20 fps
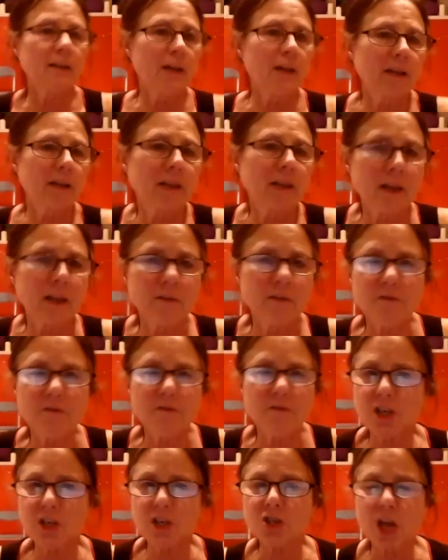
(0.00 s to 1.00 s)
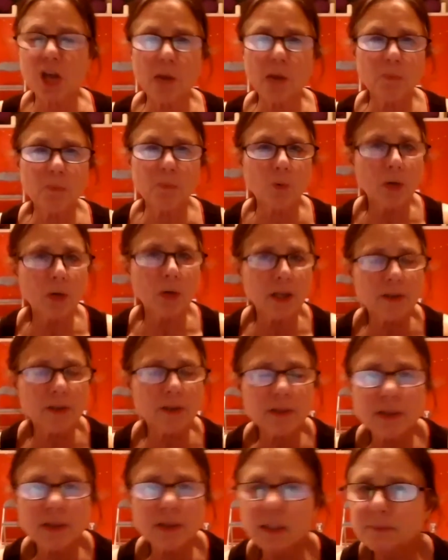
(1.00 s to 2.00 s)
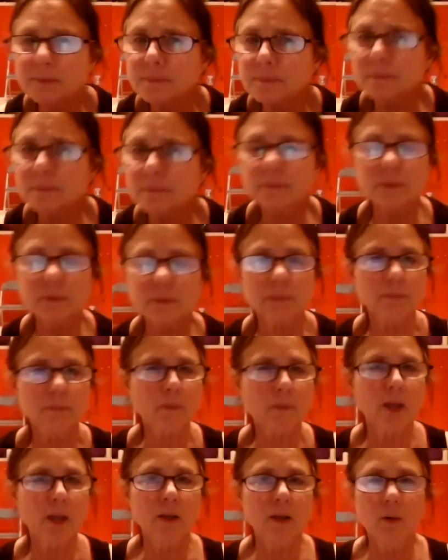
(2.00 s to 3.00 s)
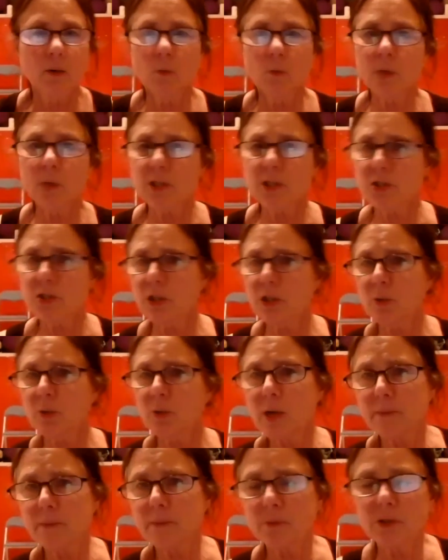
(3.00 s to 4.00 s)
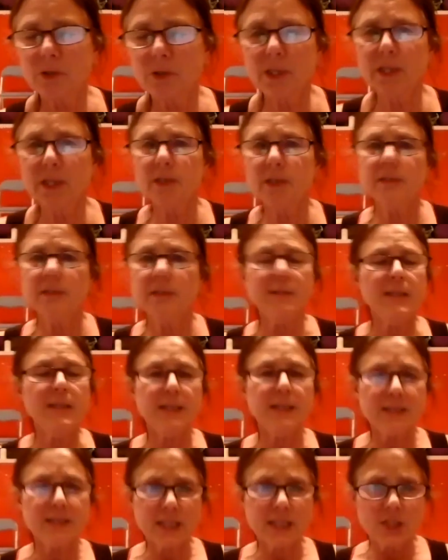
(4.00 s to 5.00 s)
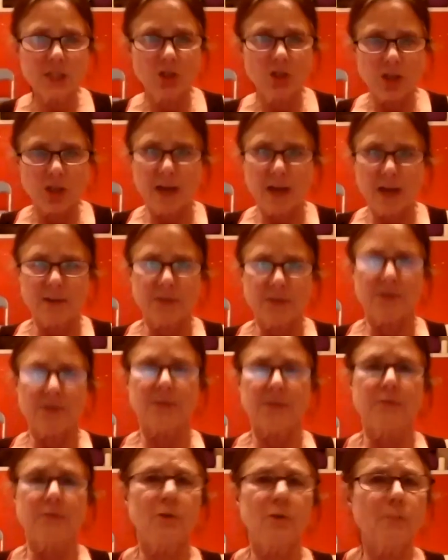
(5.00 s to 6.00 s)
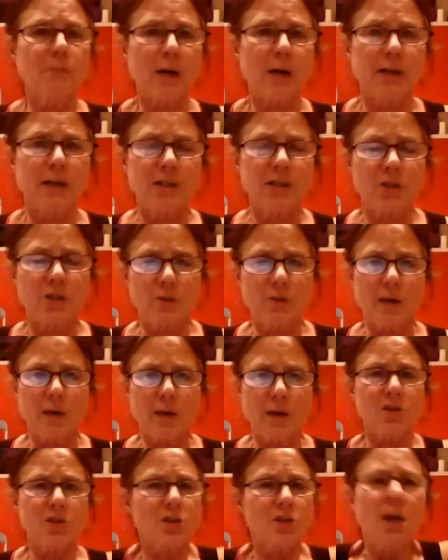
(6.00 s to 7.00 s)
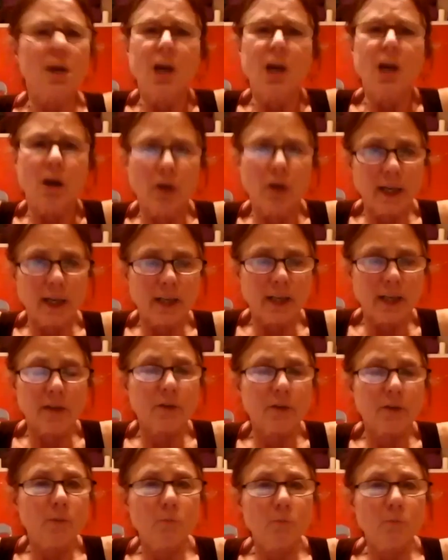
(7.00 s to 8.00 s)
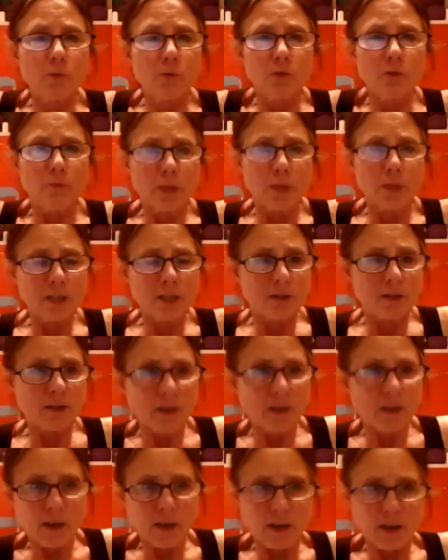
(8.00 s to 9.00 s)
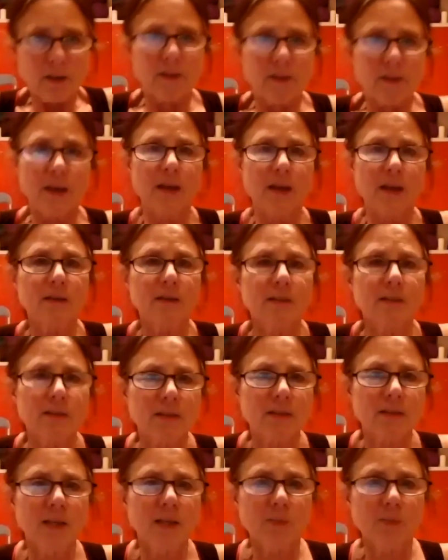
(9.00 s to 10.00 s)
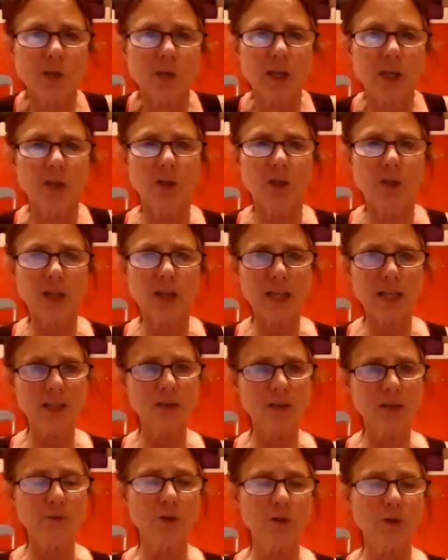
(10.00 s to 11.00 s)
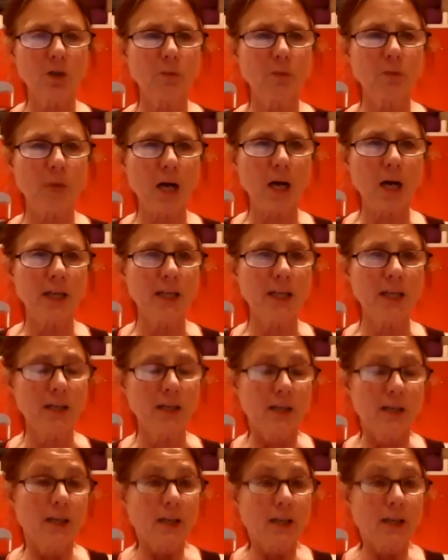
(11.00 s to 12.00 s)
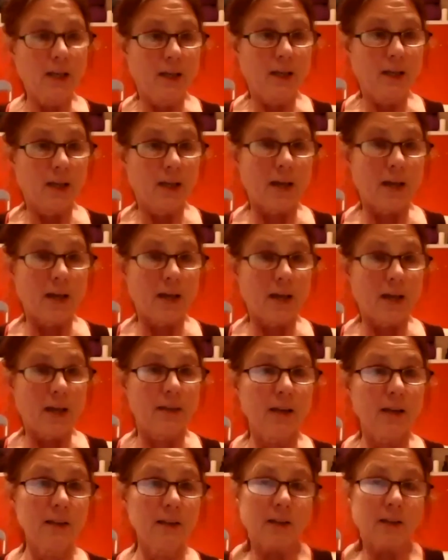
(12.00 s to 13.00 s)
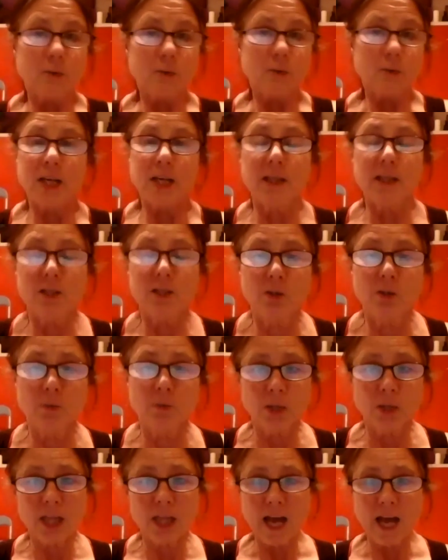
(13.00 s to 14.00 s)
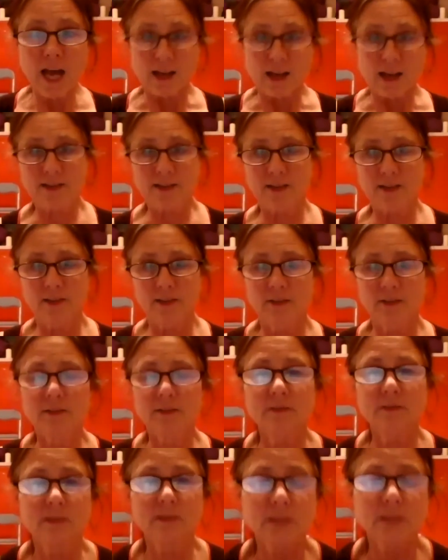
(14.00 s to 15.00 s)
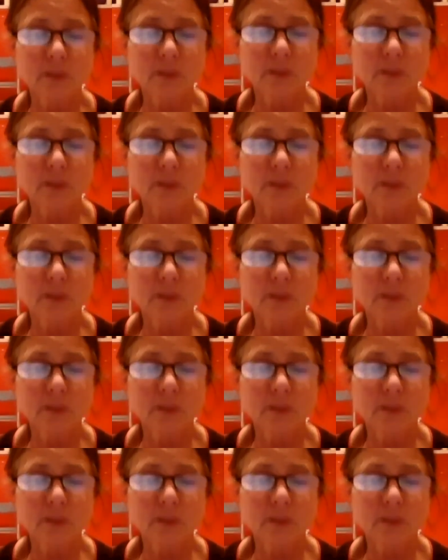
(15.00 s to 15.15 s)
again finish up with windshield wiper knees, knees to chest, full body stretch, or any other movement that seems like a good idea for your body. And then get ready to relax. Get